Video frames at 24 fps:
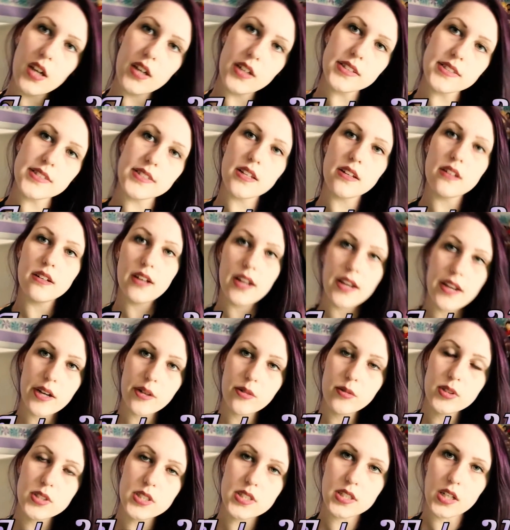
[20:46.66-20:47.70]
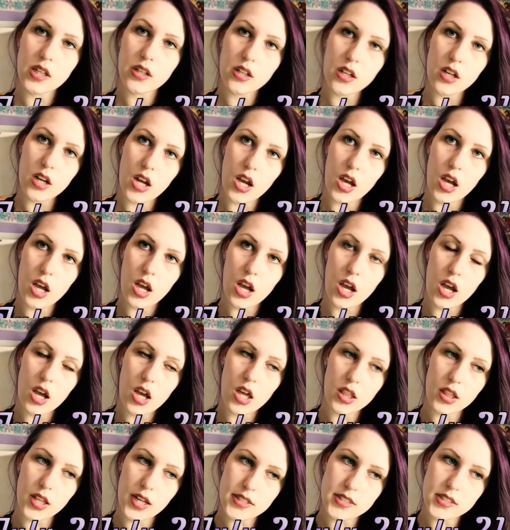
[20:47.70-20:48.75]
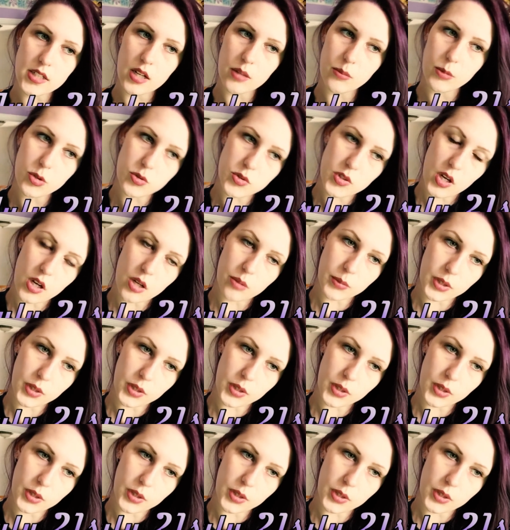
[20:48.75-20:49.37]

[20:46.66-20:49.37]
It's now Sunday. Last time you saw